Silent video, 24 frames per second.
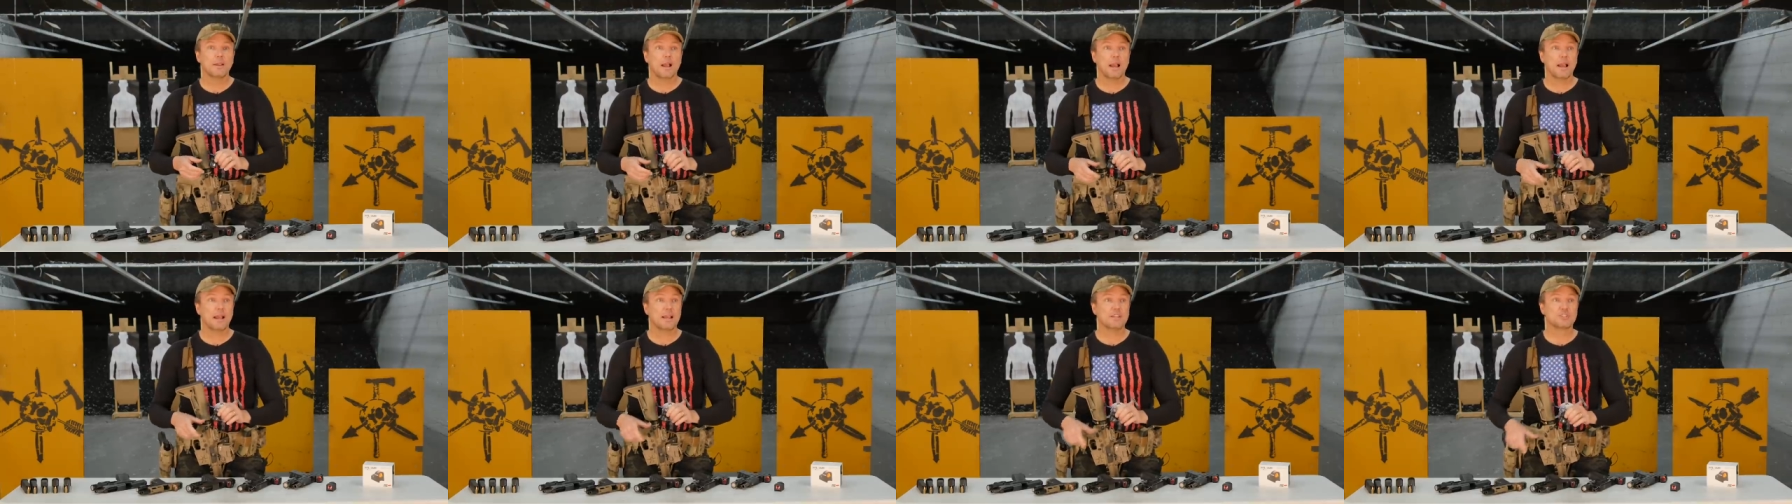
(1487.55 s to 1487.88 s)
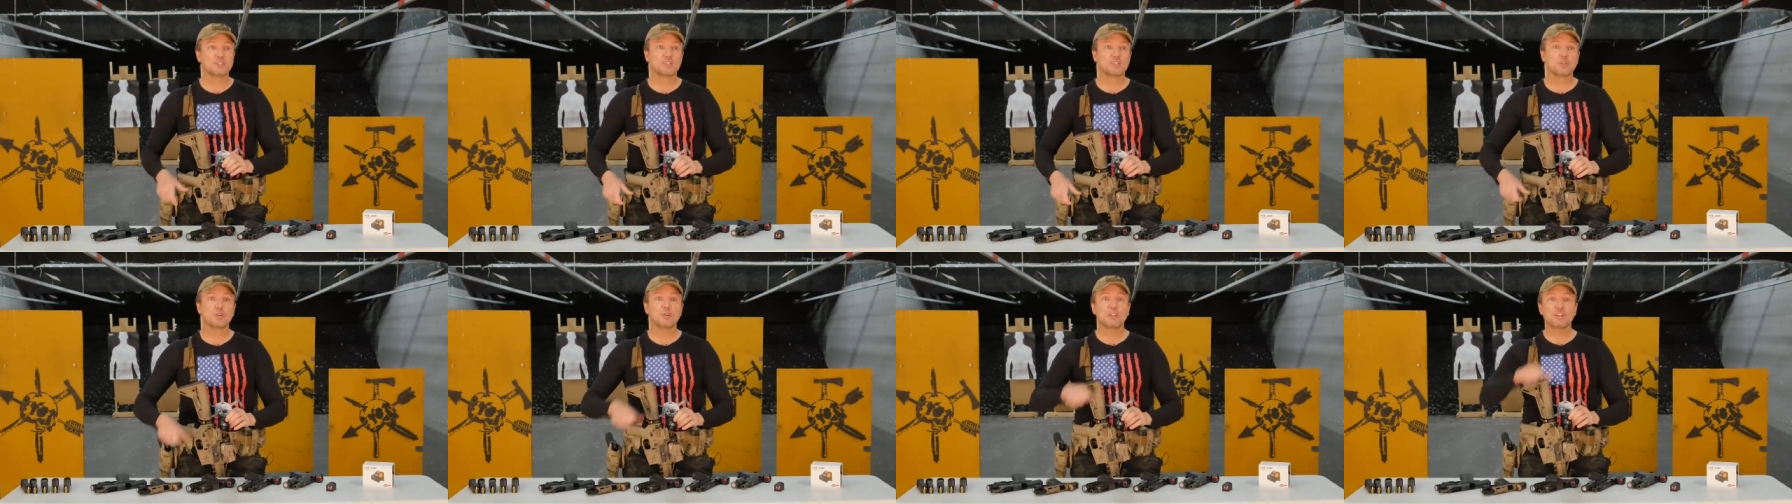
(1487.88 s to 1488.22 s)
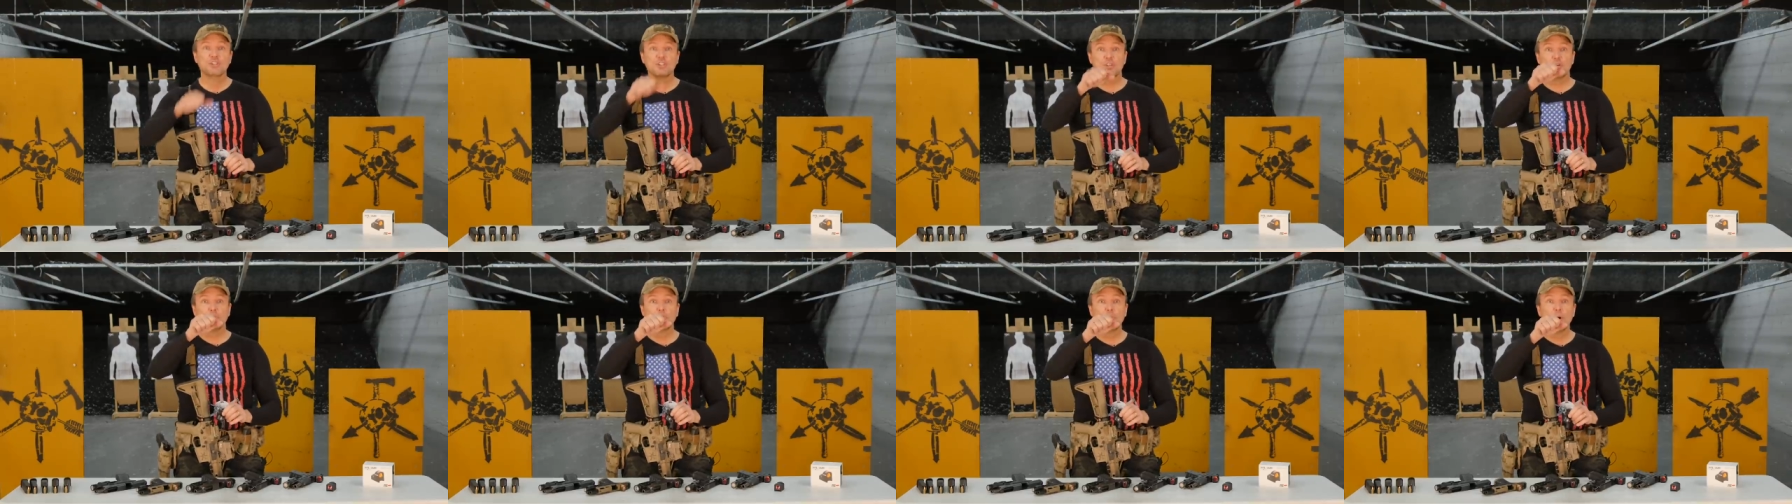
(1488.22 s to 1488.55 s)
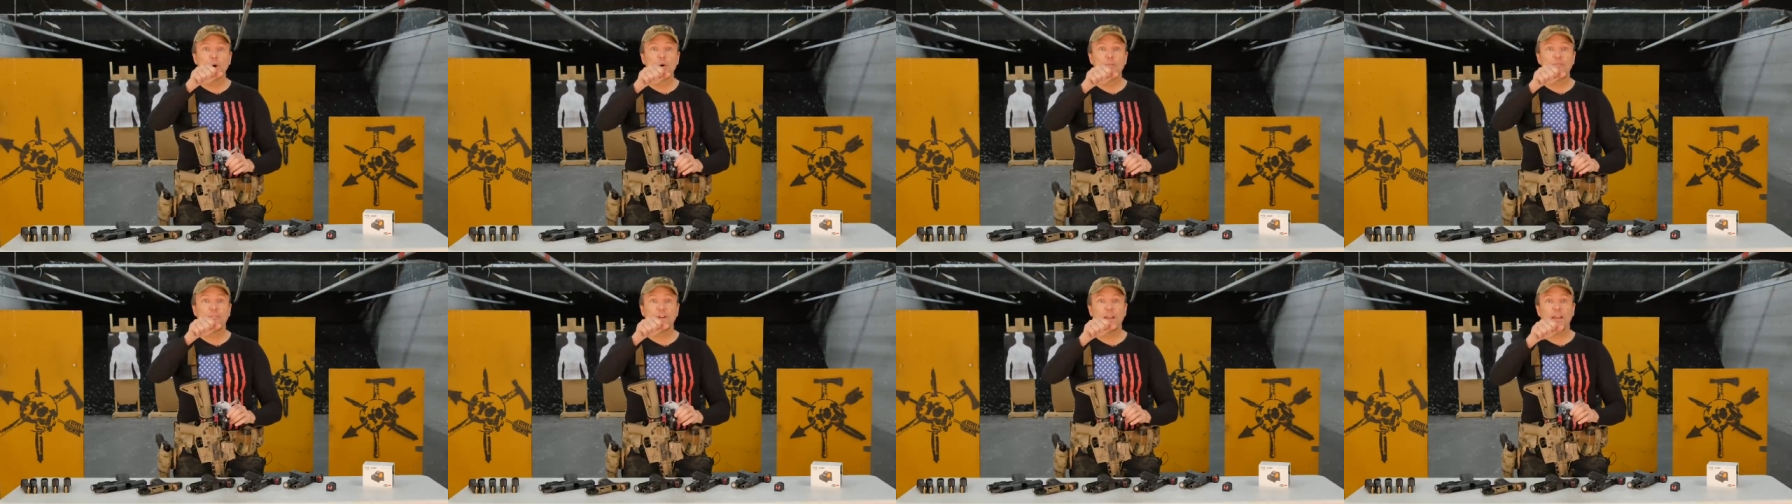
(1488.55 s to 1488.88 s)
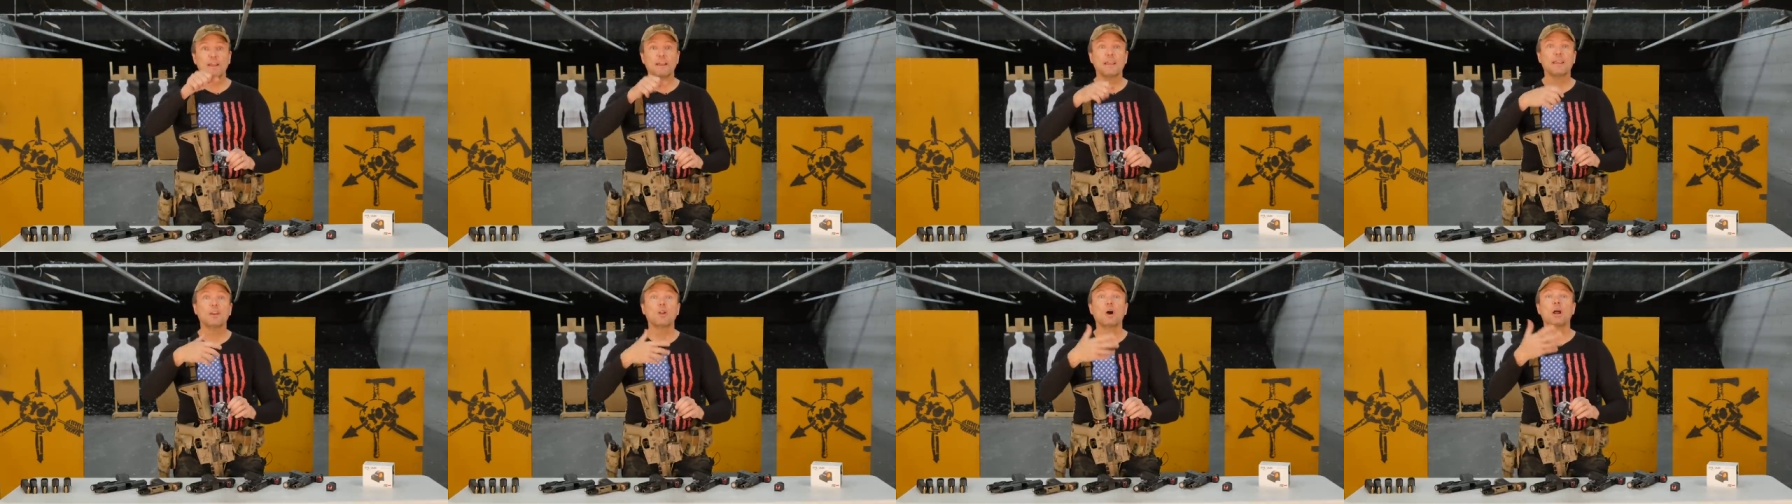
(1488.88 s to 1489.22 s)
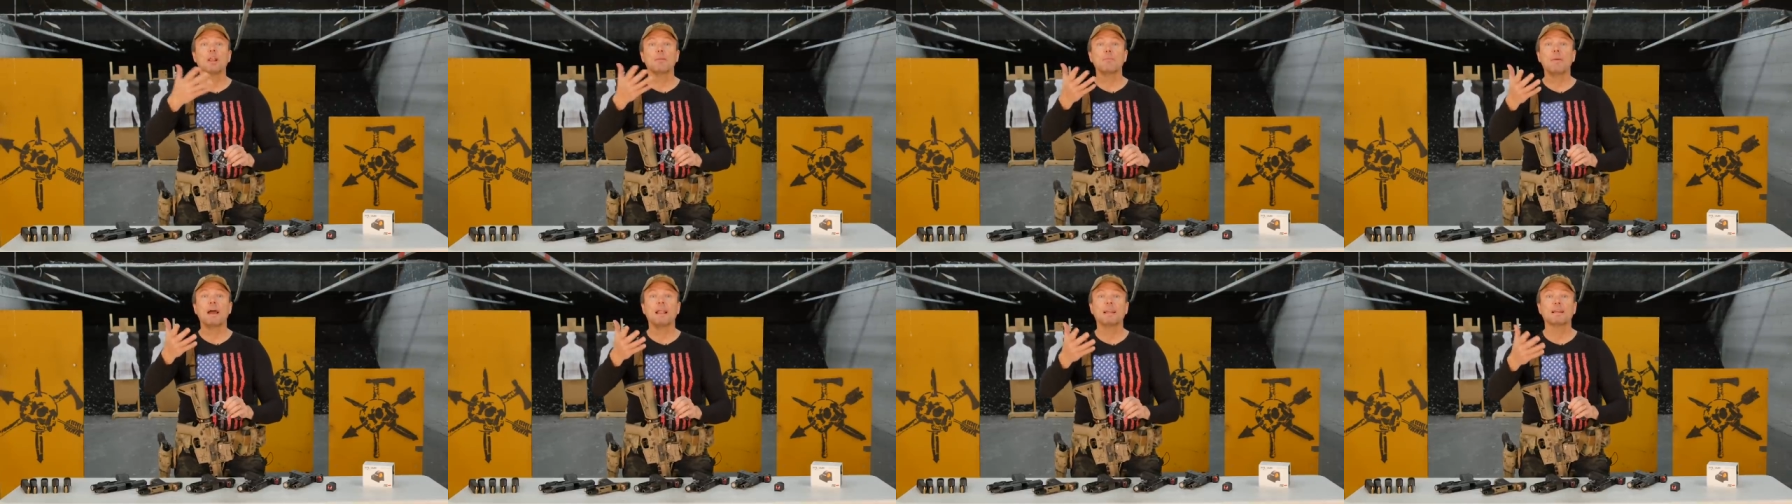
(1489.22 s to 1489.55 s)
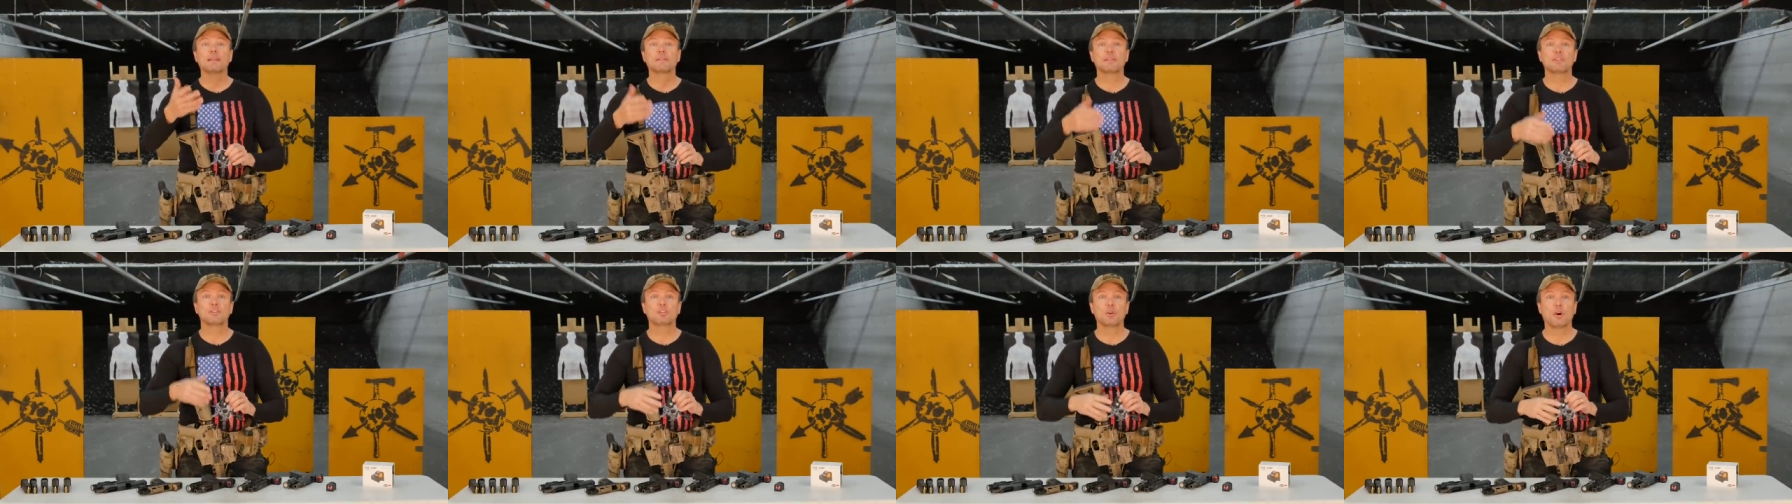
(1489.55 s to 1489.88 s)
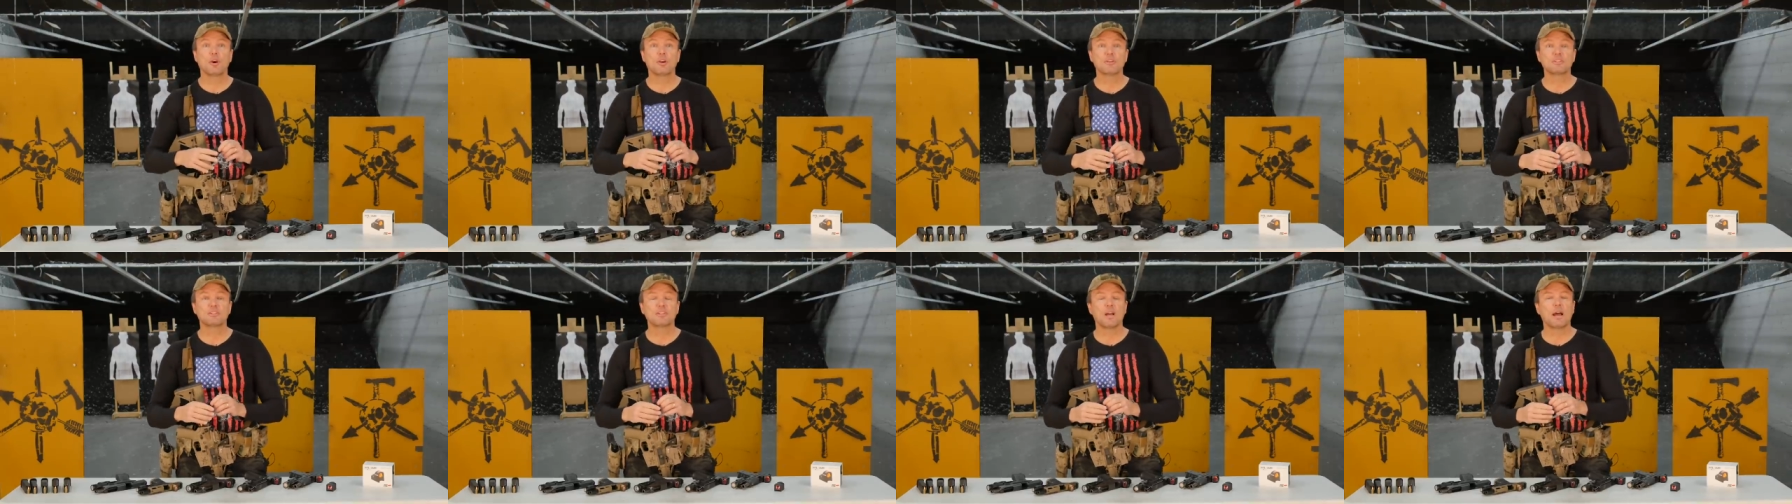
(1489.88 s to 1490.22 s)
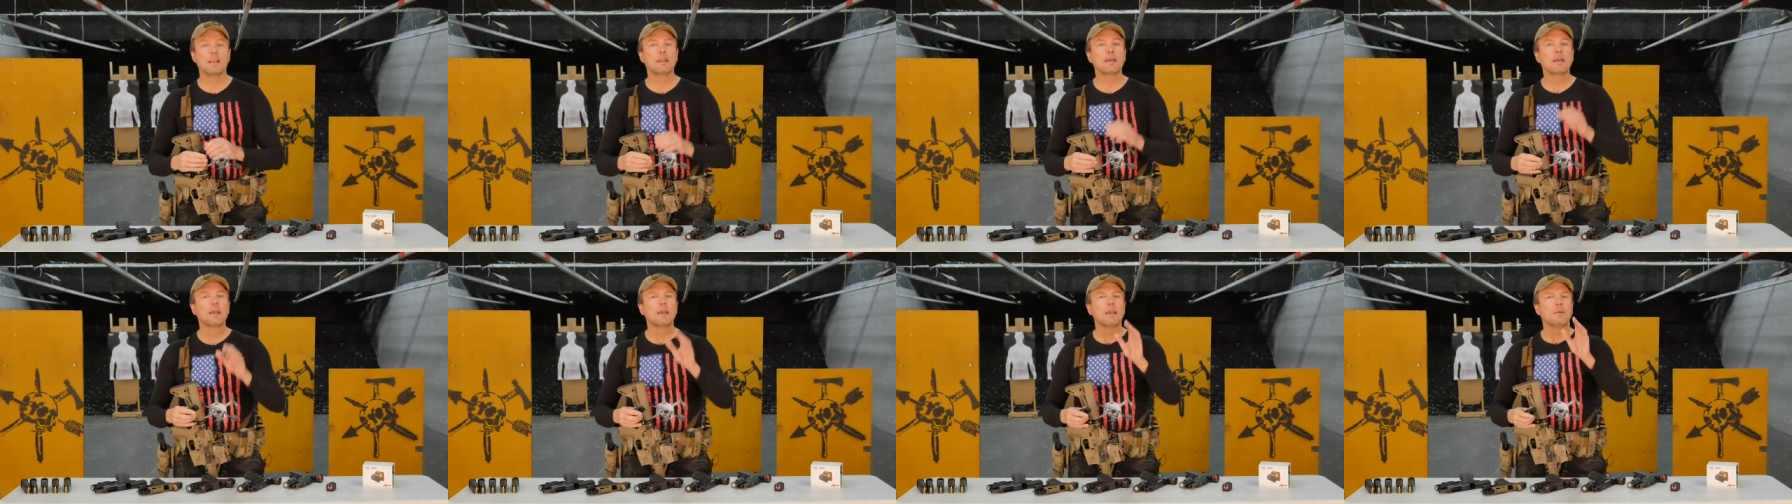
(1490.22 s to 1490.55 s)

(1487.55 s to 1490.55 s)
Uh, as soon as you move it, it automatically turns on.